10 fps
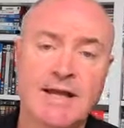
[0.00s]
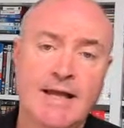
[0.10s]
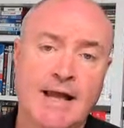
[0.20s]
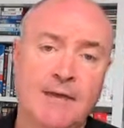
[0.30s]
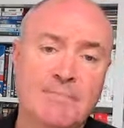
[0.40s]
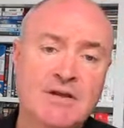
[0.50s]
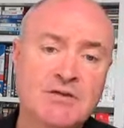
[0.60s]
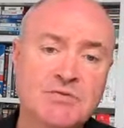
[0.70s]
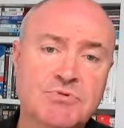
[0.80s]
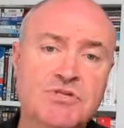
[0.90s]
And
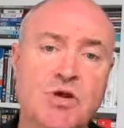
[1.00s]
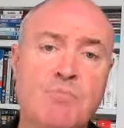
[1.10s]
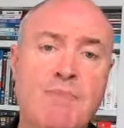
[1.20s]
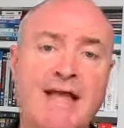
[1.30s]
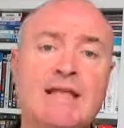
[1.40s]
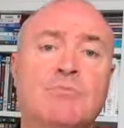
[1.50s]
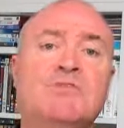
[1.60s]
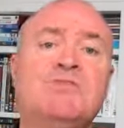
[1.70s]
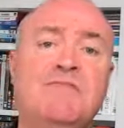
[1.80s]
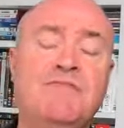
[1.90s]
because there were so many, it
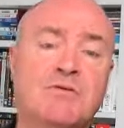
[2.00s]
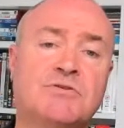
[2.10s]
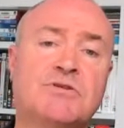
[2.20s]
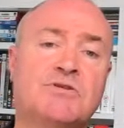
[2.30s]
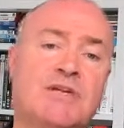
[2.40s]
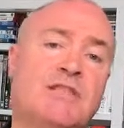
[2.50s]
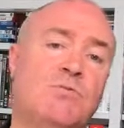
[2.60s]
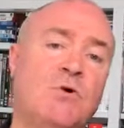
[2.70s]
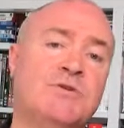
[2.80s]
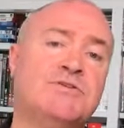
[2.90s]
was difficult to see the
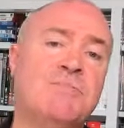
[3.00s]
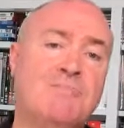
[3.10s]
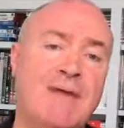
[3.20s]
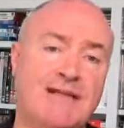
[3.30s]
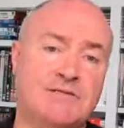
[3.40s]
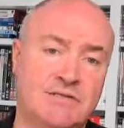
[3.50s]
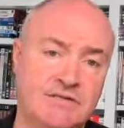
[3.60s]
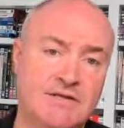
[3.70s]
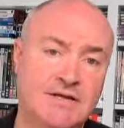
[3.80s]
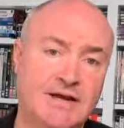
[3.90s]
ones that mattered
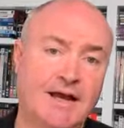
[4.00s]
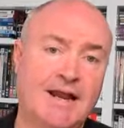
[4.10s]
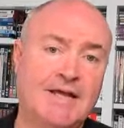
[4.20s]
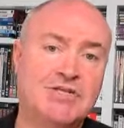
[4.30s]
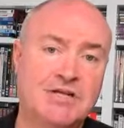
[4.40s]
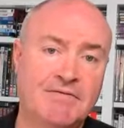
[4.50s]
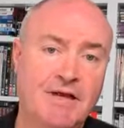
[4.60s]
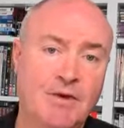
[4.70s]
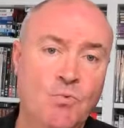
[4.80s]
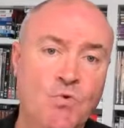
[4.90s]
and actually
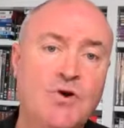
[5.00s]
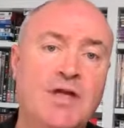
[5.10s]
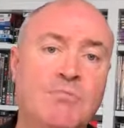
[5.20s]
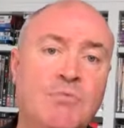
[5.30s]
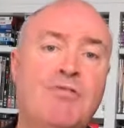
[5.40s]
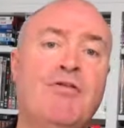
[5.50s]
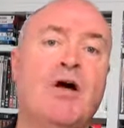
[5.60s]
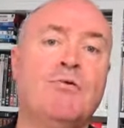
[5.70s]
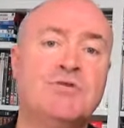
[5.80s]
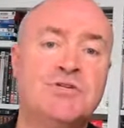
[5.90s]
working with
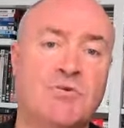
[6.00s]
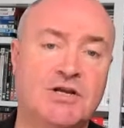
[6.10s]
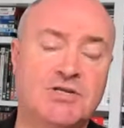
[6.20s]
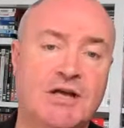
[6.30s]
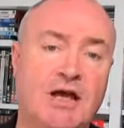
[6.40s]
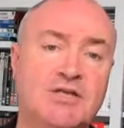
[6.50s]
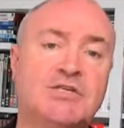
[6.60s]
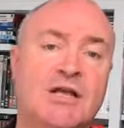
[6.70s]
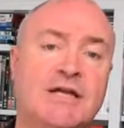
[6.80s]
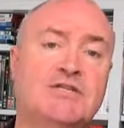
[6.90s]
those to actually
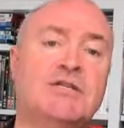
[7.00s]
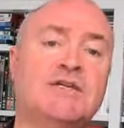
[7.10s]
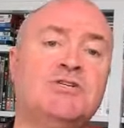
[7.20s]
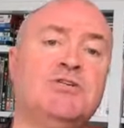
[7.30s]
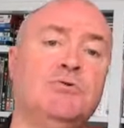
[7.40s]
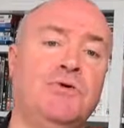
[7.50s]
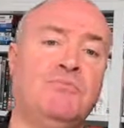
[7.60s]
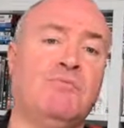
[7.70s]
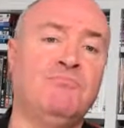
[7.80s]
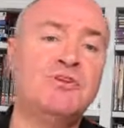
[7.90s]
isolate an issue and
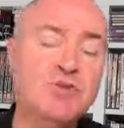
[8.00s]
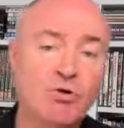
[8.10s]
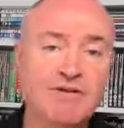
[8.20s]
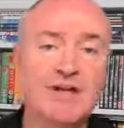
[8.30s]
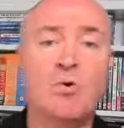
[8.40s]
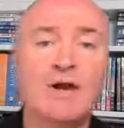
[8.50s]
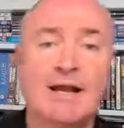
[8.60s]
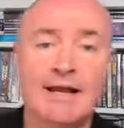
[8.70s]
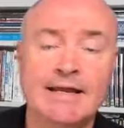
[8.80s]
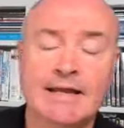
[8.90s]
resolve it
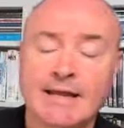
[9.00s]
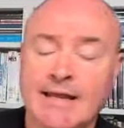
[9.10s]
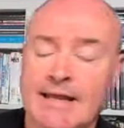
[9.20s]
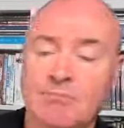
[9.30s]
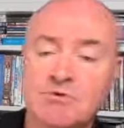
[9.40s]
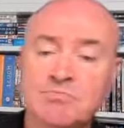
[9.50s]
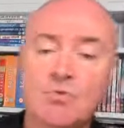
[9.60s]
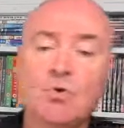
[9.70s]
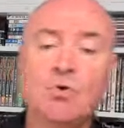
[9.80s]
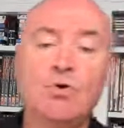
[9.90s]
quickly. It was
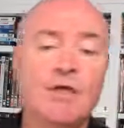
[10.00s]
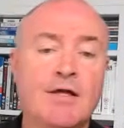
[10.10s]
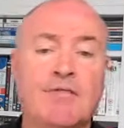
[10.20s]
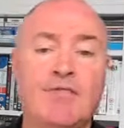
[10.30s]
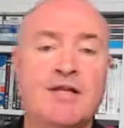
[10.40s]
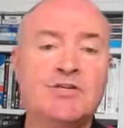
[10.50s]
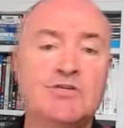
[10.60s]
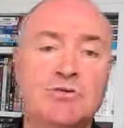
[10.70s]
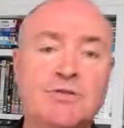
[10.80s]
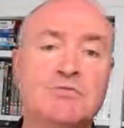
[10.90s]
more that they
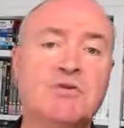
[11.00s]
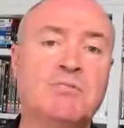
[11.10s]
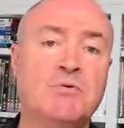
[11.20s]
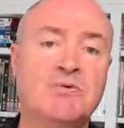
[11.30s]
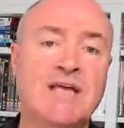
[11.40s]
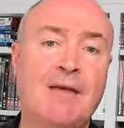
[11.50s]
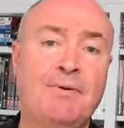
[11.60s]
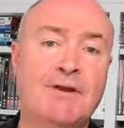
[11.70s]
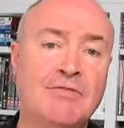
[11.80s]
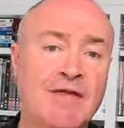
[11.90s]
saw that something was
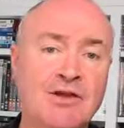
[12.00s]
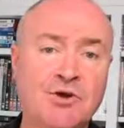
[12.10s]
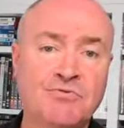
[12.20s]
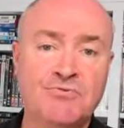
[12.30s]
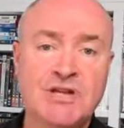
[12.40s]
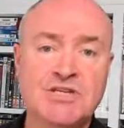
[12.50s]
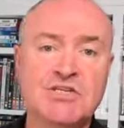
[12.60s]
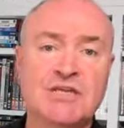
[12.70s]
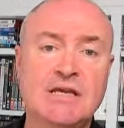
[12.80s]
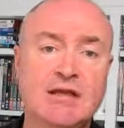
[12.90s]
happening, they couldn't really
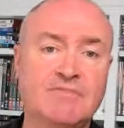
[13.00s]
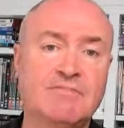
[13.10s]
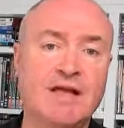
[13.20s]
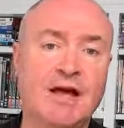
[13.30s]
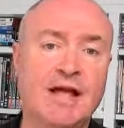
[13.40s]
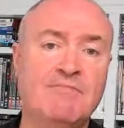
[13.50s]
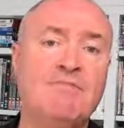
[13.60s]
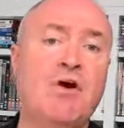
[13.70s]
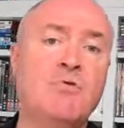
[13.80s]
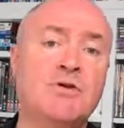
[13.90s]
see it in
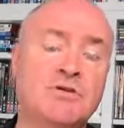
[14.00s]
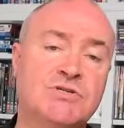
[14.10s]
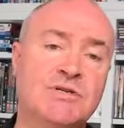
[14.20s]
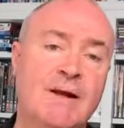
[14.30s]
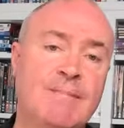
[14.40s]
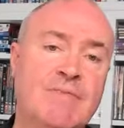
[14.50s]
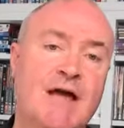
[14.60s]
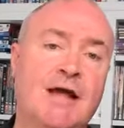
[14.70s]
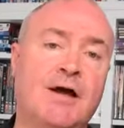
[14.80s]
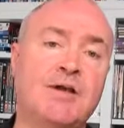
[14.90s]
focus
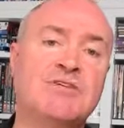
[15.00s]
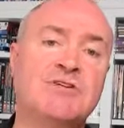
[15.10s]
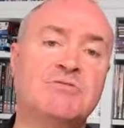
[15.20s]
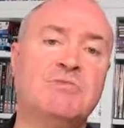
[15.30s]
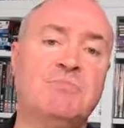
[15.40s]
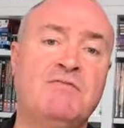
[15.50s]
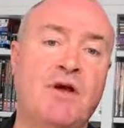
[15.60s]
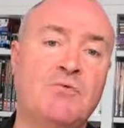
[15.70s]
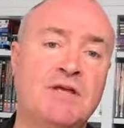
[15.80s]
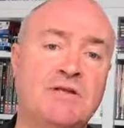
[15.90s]
until somebody
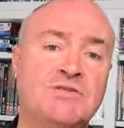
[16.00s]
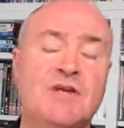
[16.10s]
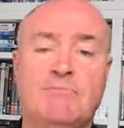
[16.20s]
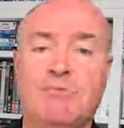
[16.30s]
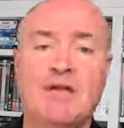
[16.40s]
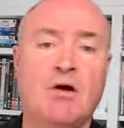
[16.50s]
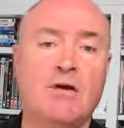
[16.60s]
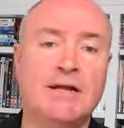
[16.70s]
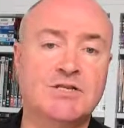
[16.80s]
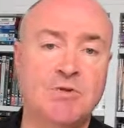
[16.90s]
phoned in and said, "We can't
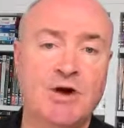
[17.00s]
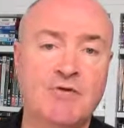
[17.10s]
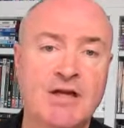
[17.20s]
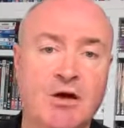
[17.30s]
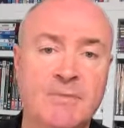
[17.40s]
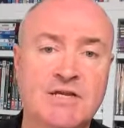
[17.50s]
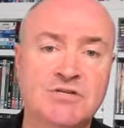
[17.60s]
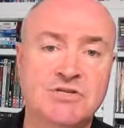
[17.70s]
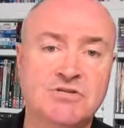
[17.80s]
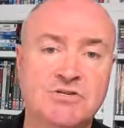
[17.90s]
get to our ERP
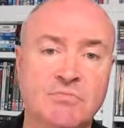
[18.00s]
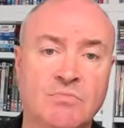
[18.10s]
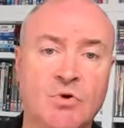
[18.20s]
system,